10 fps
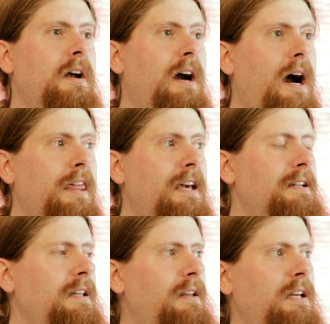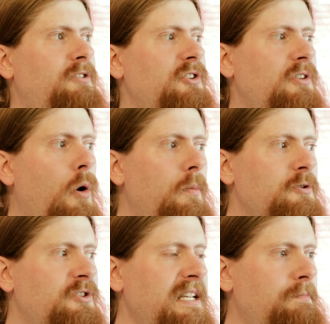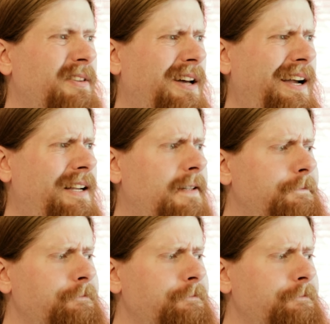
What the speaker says: It just almost seemed like